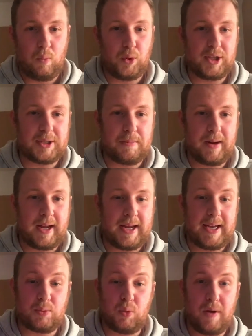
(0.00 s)
Wanted to play,
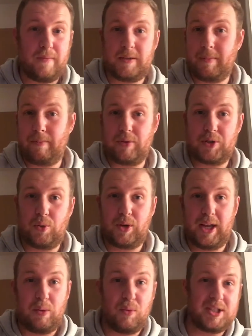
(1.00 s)
his wife is a member at
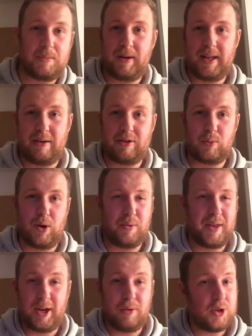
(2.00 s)
Torquay, wanted to play there as well.
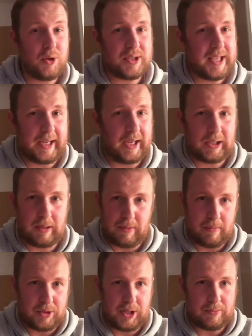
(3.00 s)
They don't do second club
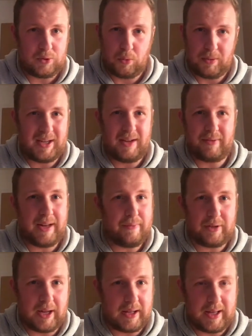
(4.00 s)
memberships normally, have
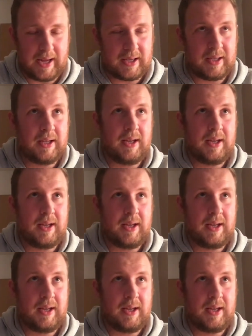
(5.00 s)
never done that.